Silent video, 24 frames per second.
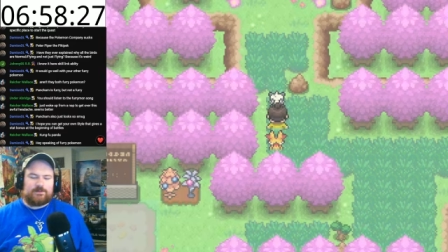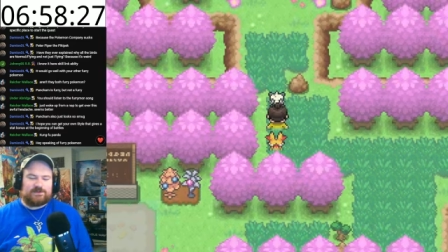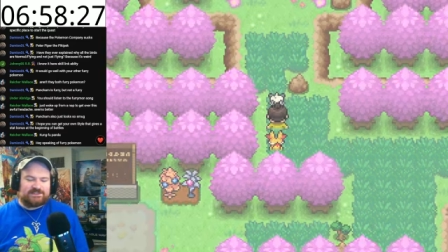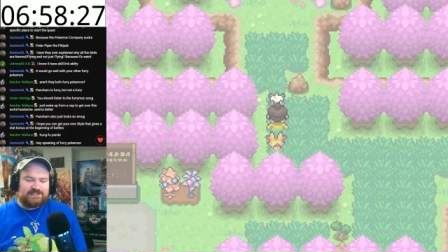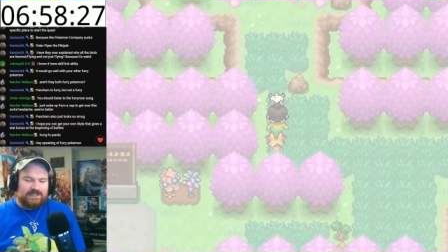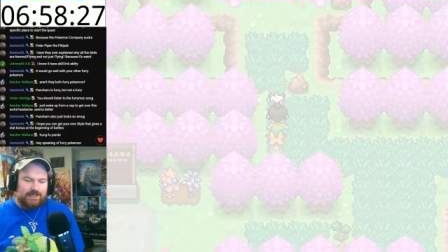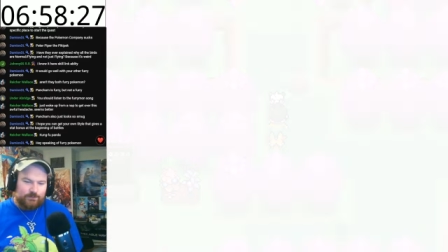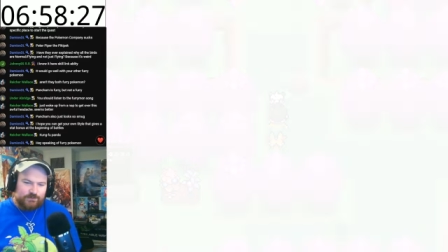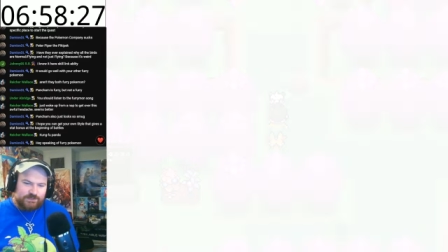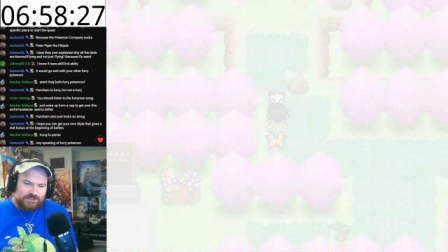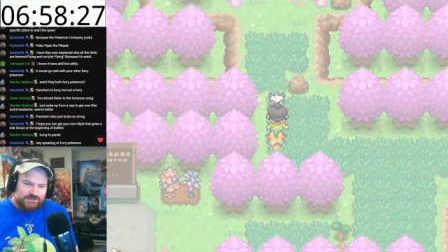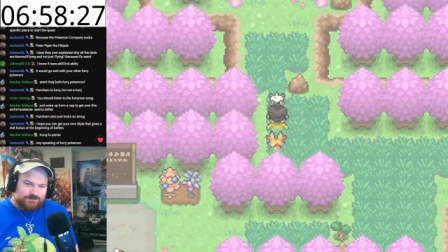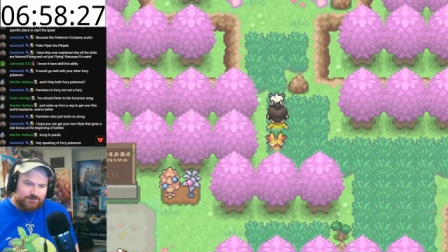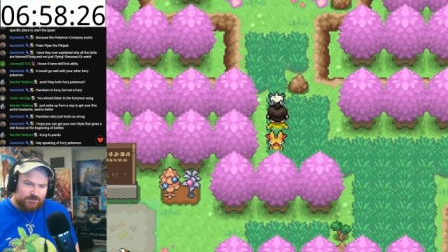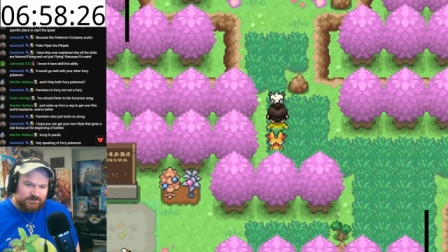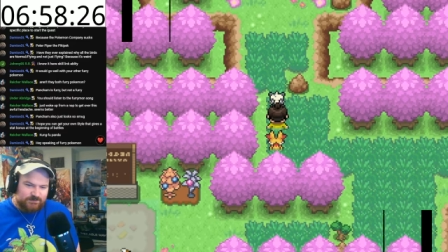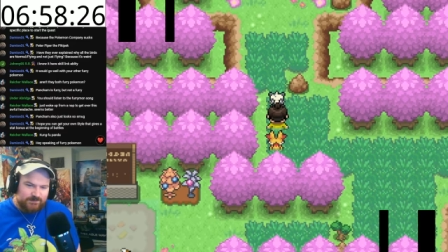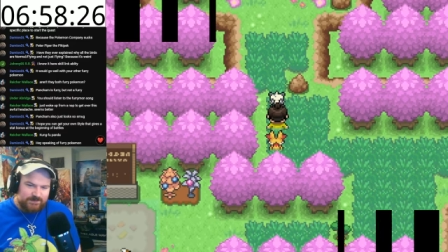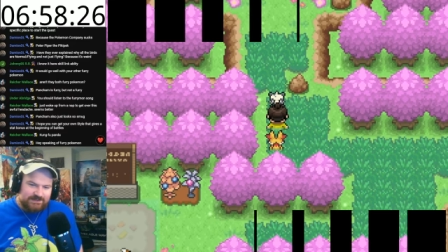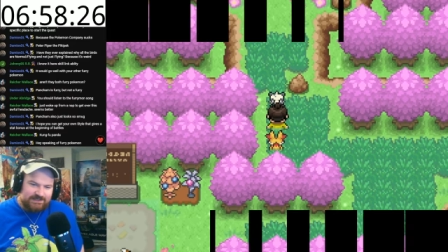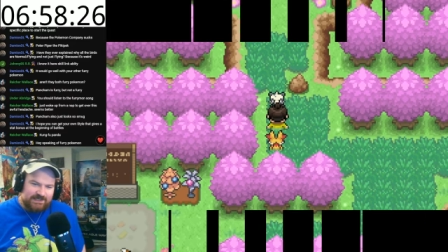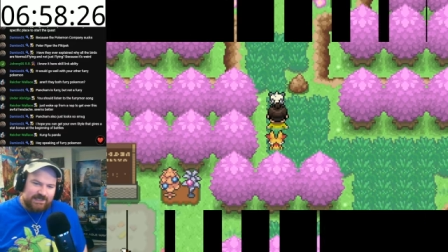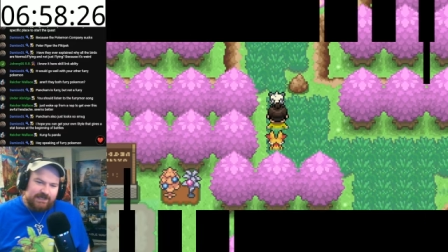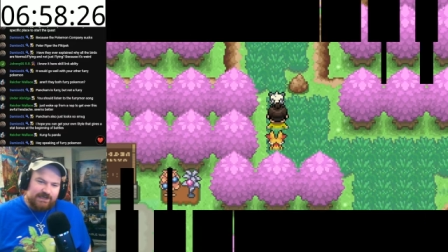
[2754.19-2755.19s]
Is that what he's supposed to
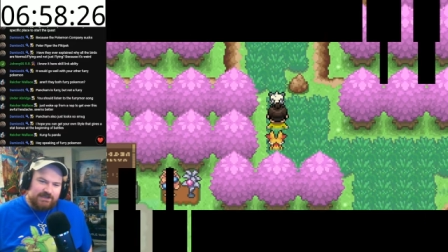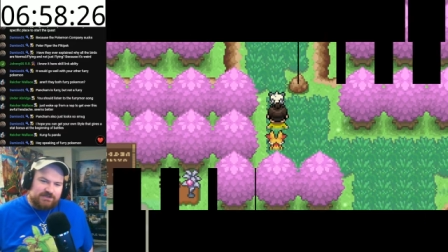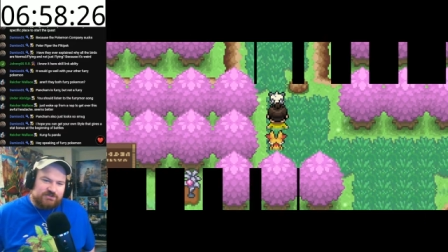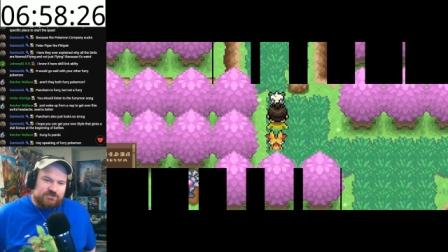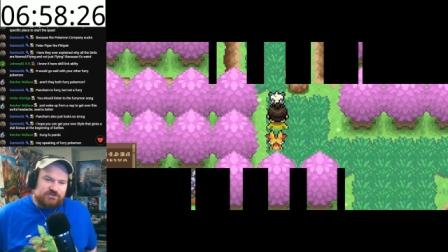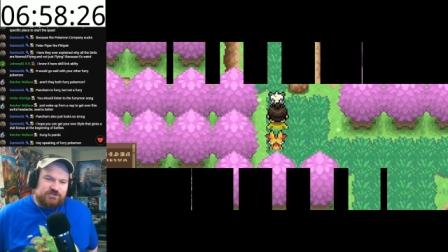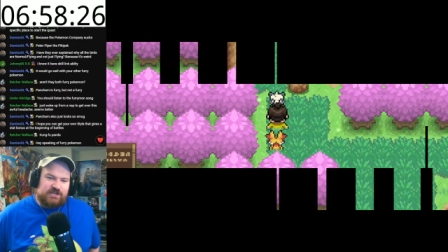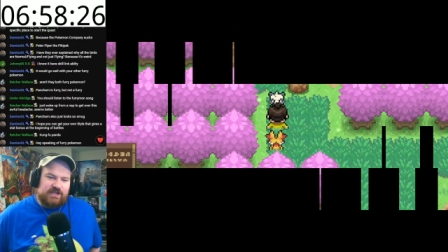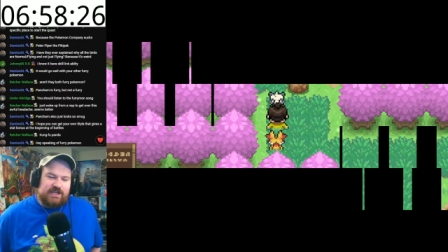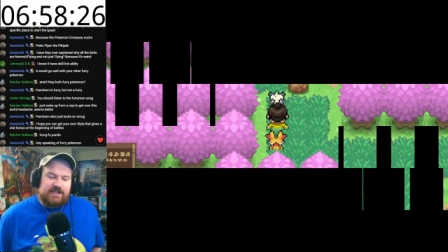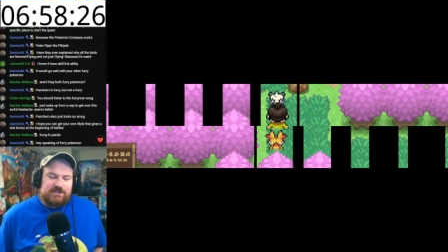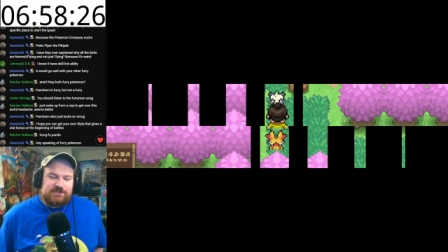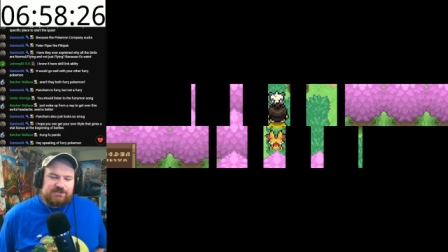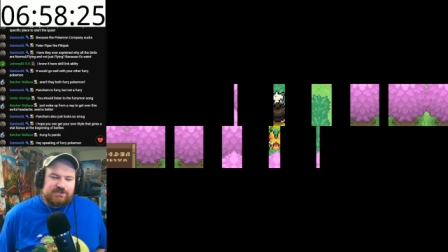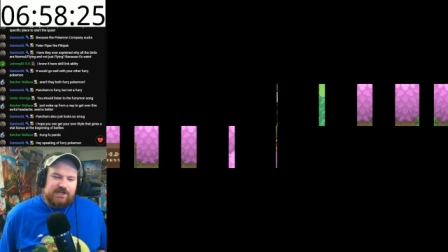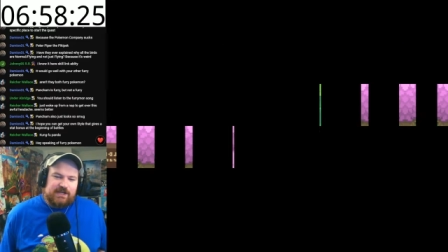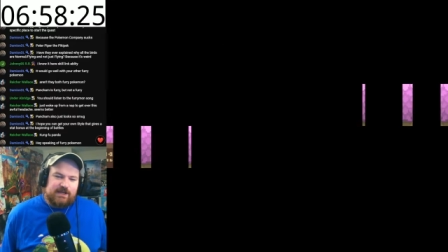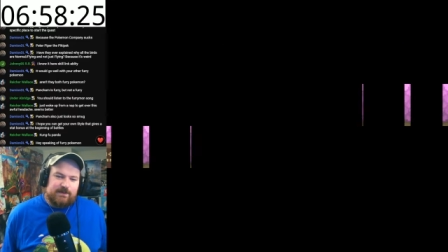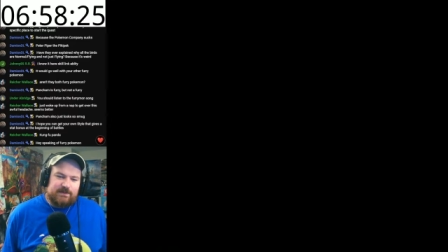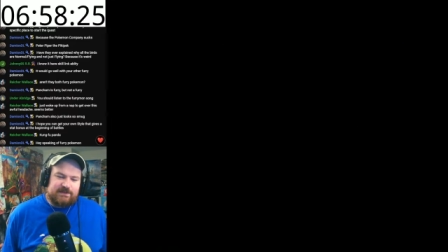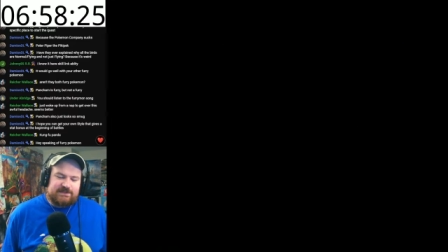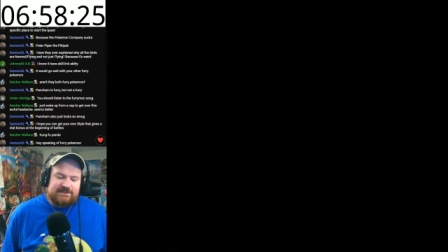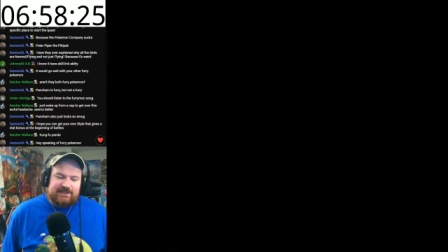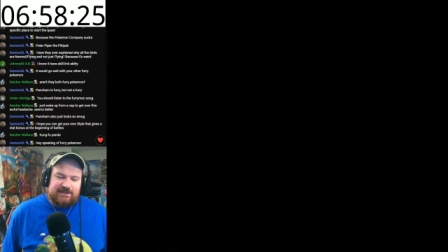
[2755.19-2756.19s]
be saying? Is Chan
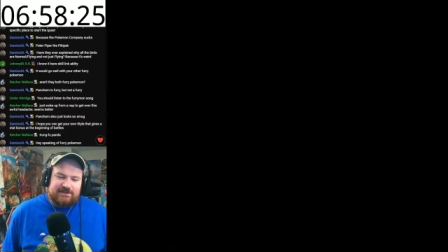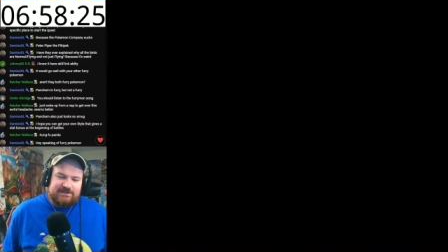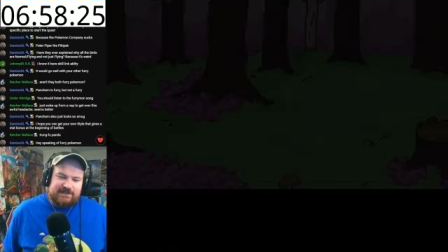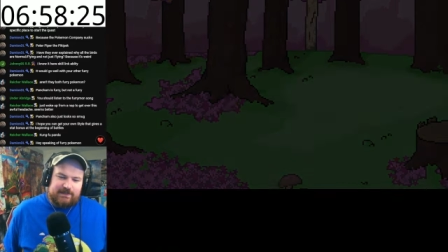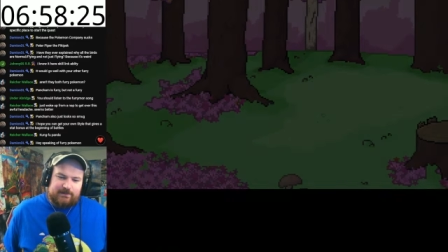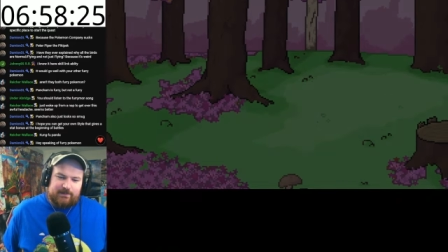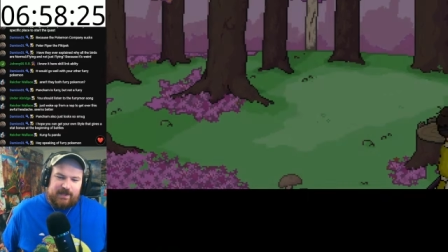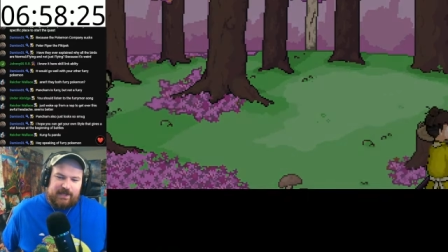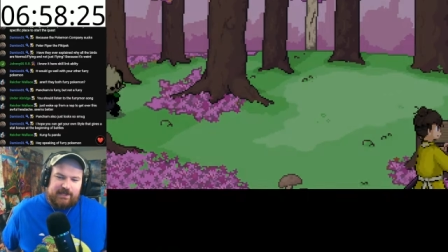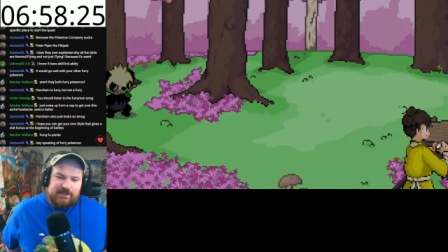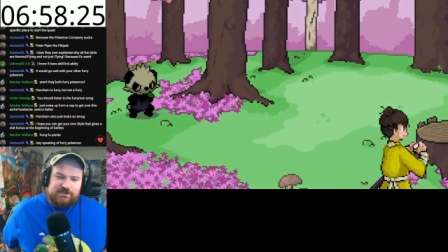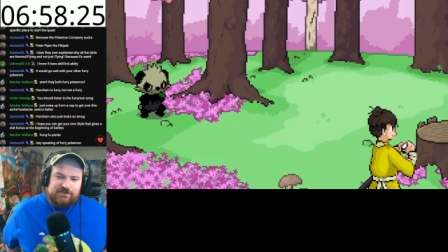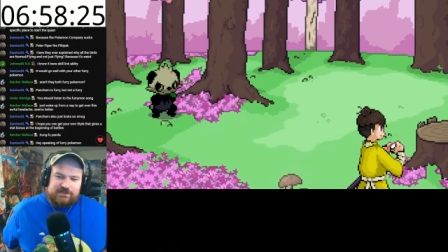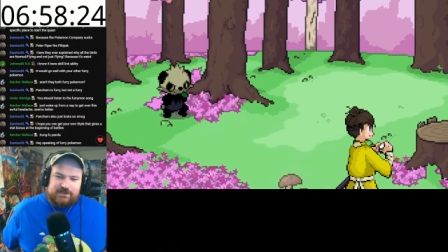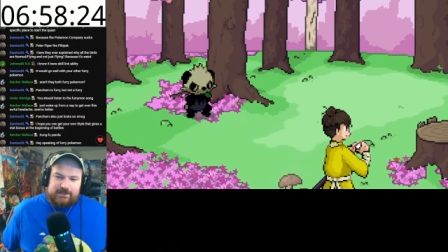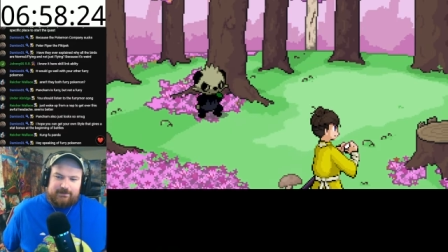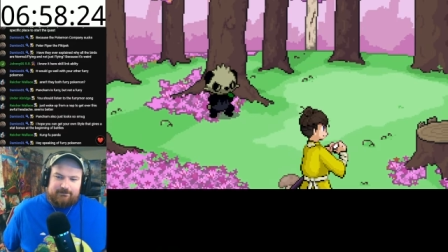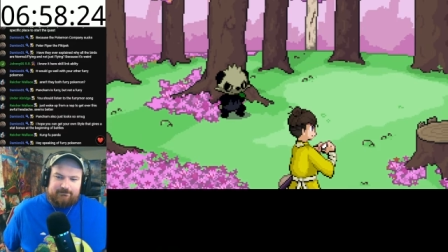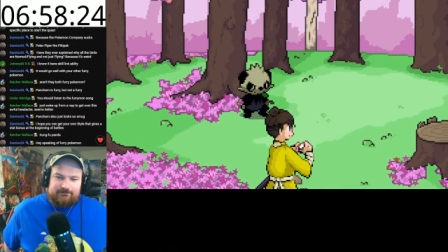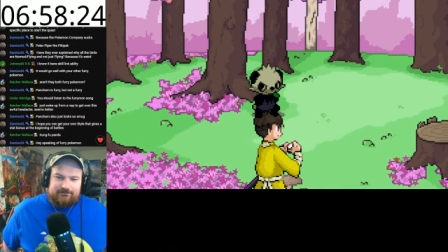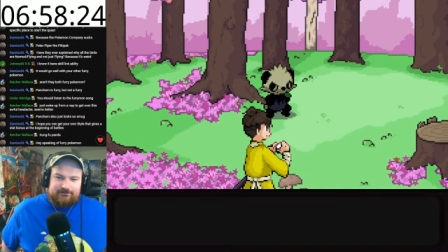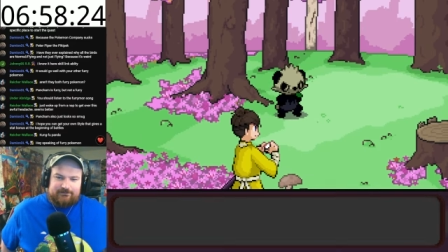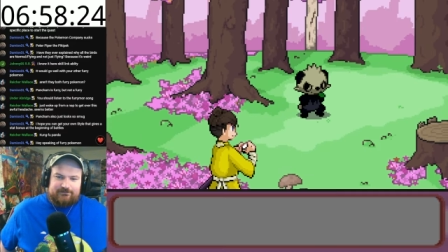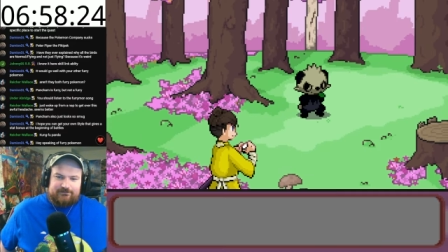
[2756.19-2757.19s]
Cham? It sounds like Pancham.